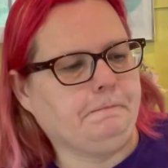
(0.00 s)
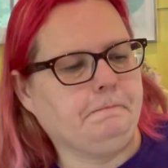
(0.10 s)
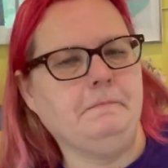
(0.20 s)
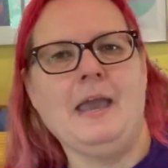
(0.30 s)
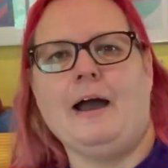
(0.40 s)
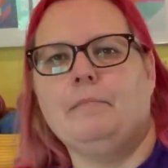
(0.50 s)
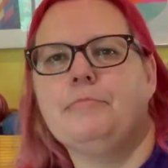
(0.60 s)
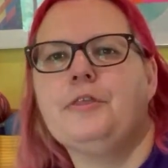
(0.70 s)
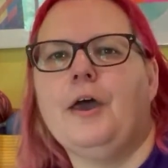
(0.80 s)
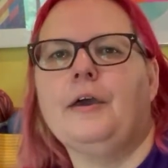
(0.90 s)
Yeah,
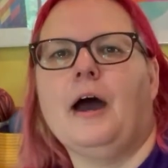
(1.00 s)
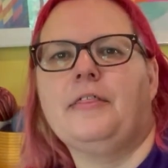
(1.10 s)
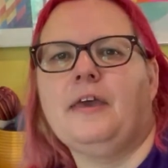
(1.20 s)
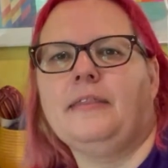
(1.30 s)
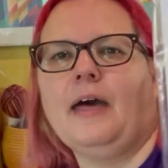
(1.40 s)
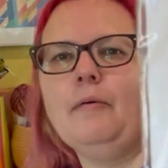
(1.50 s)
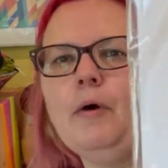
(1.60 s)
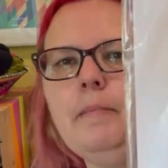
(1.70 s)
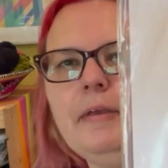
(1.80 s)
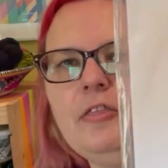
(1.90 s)
so I think that
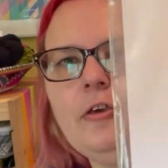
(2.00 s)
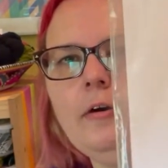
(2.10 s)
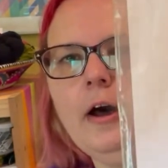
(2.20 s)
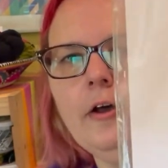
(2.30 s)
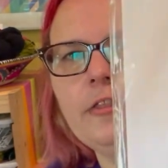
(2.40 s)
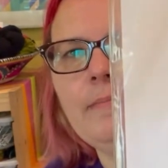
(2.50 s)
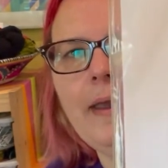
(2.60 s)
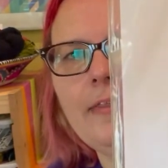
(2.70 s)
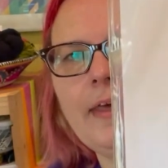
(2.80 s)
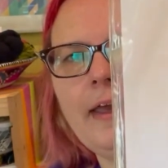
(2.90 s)
won't be too hard to
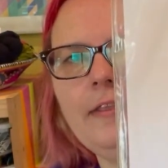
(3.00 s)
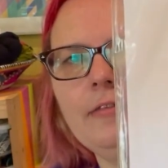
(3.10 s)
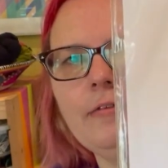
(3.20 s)
make that into a